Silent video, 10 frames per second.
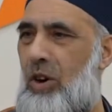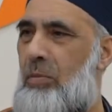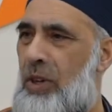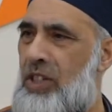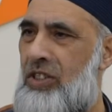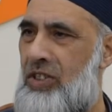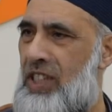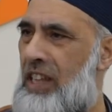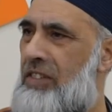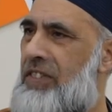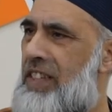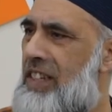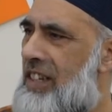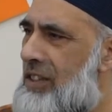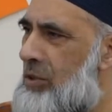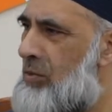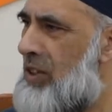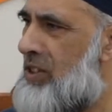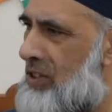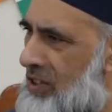amongst yourselves and
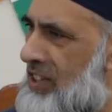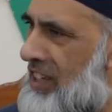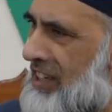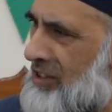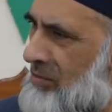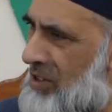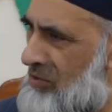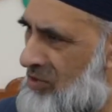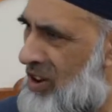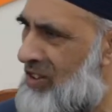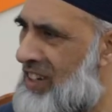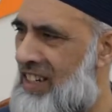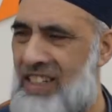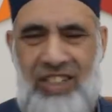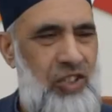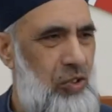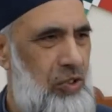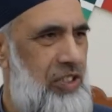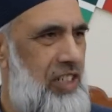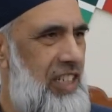someone does say something wrong and
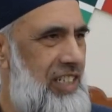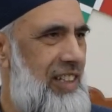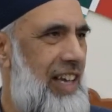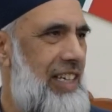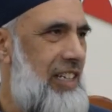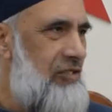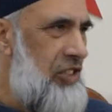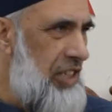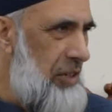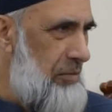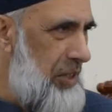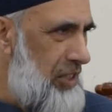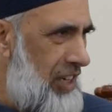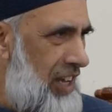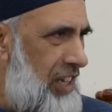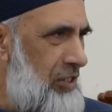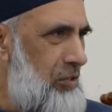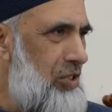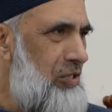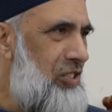shows dislike and resentment, you
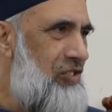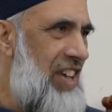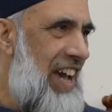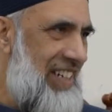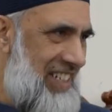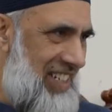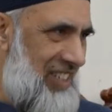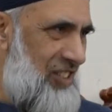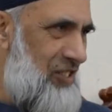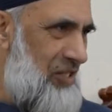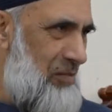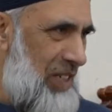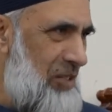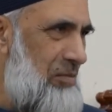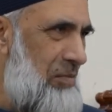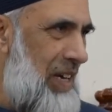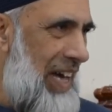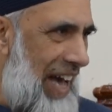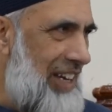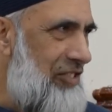don't react, you don't become
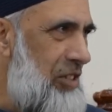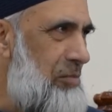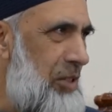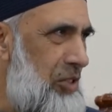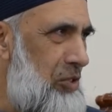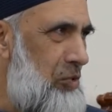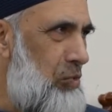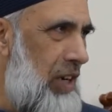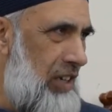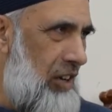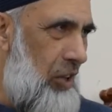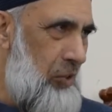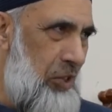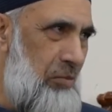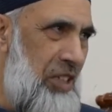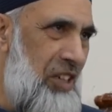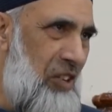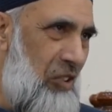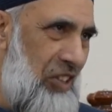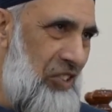angry, but you do wal-qazi min
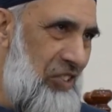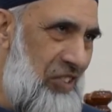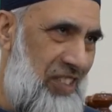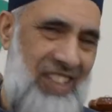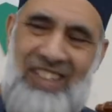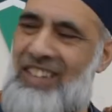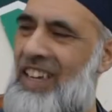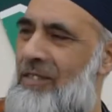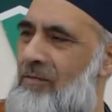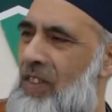al-ghayz. Okay?